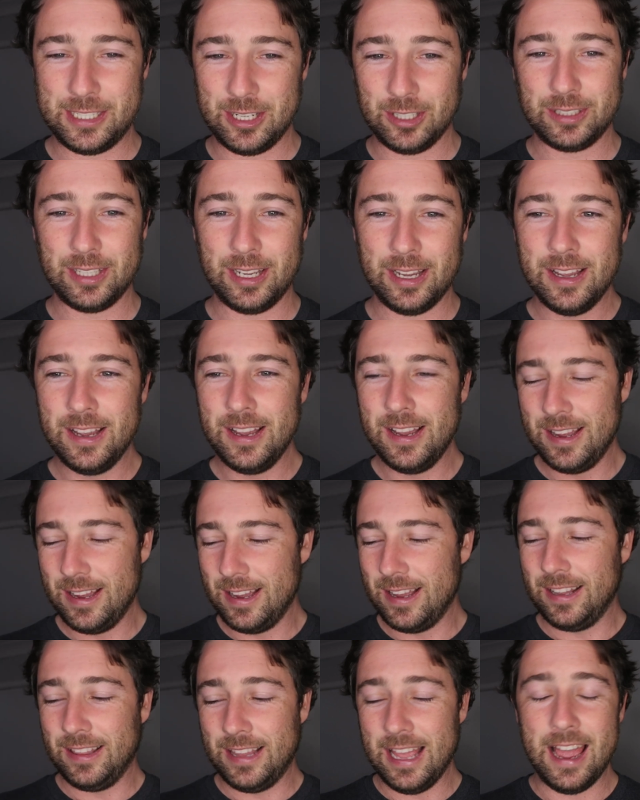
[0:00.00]
He's got the
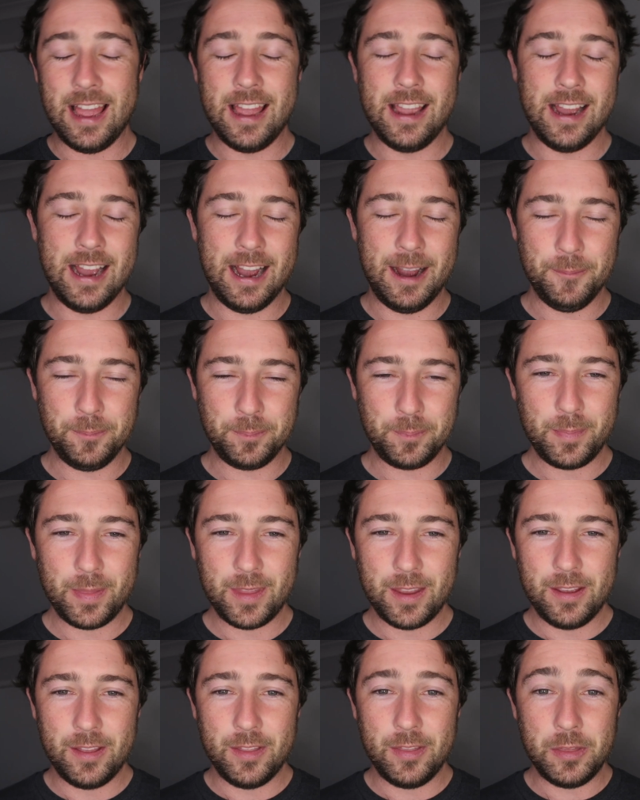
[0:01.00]
the um
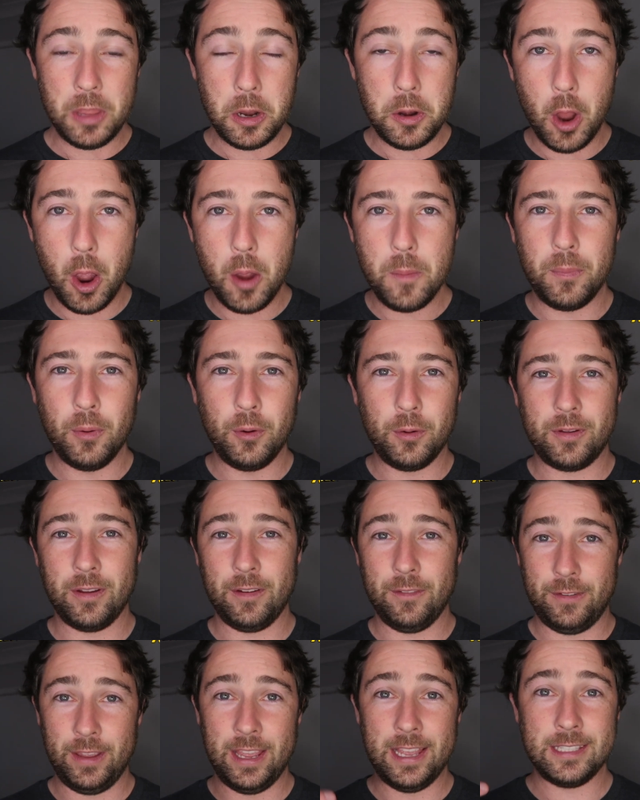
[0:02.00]
the notebook
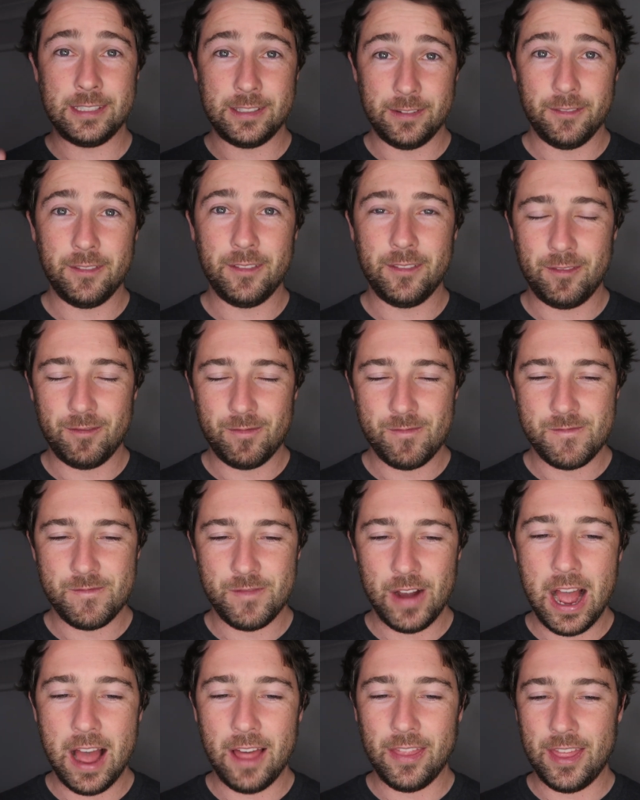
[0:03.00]
of his
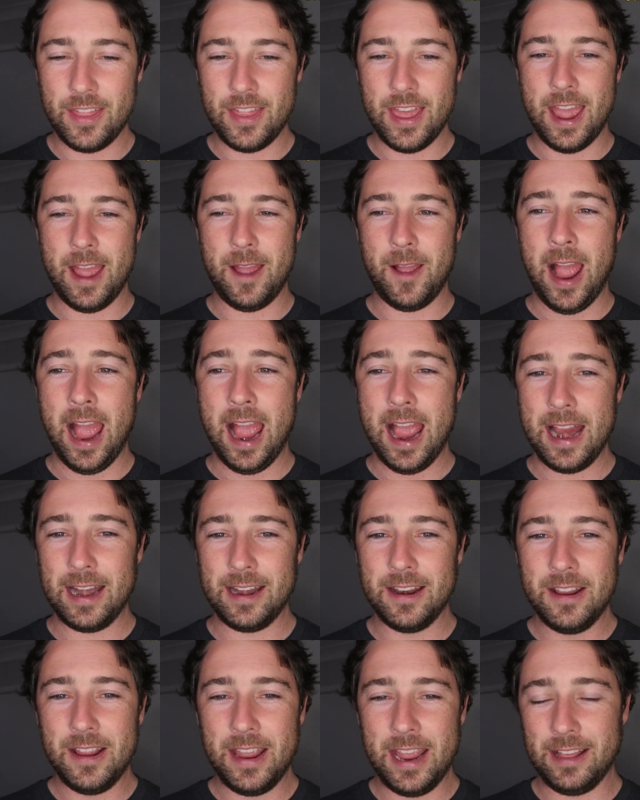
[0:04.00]
father there,
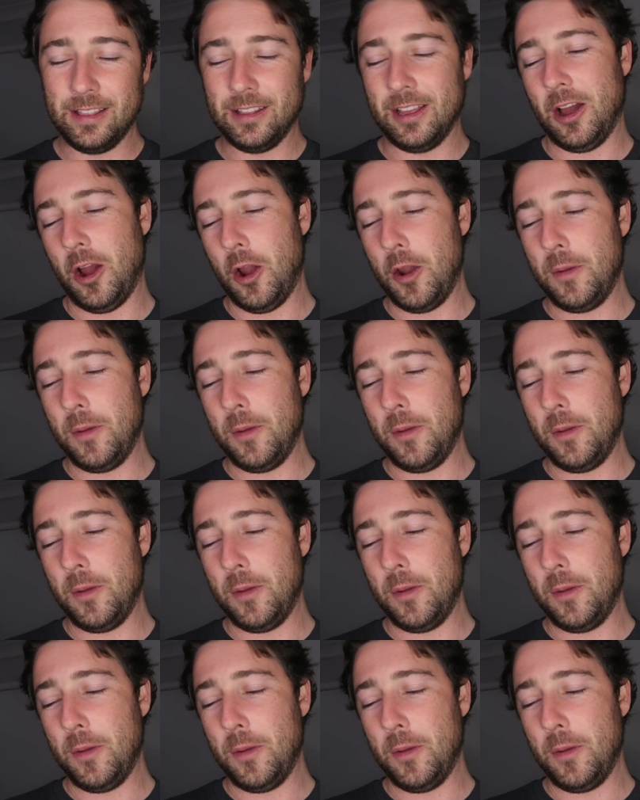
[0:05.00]
and Hitler